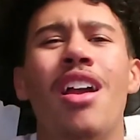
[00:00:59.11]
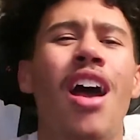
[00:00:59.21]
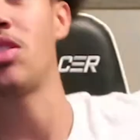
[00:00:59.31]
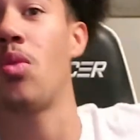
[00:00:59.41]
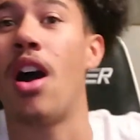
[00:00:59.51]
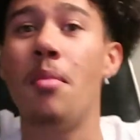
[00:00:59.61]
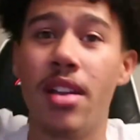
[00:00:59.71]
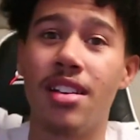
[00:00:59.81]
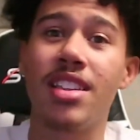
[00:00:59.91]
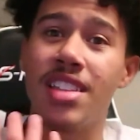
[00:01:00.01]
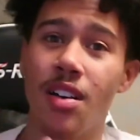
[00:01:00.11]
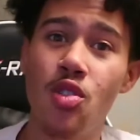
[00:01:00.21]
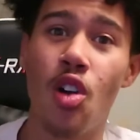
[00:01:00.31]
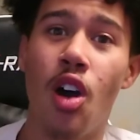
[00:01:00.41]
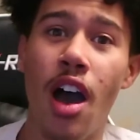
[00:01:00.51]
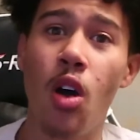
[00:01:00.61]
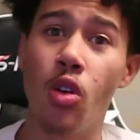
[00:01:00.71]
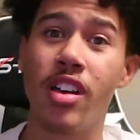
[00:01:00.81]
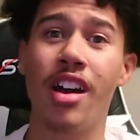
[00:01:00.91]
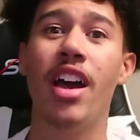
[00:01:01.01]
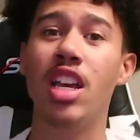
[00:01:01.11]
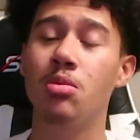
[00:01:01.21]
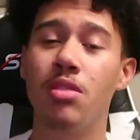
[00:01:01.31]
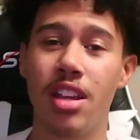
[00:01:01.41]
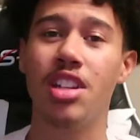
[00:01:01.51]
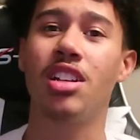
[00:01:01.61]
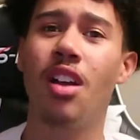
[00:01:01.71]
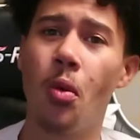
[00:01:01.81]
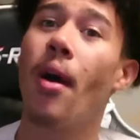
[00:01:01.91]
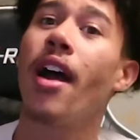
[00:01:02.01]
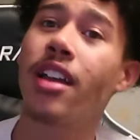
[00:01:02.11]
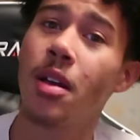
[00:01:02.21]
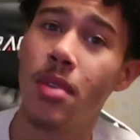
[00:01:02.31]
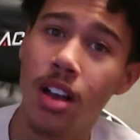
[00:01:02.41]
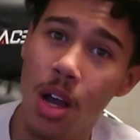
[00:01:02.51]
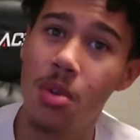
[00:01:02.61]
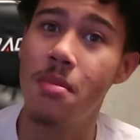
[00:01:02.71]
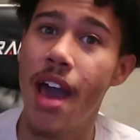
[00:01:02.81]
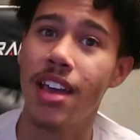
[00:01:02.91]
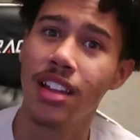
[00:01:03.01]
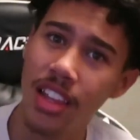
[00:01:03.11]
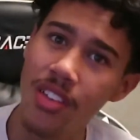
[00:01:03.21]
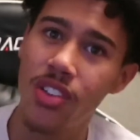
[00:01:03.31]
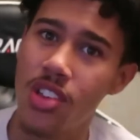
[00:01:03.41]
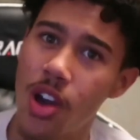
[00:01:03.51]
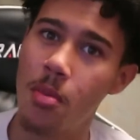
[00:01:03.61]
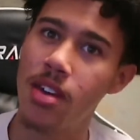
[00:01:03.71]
That's why I'm here to tell y'all. I owe y'all explanation on why I kept on coming back and leaving y'all,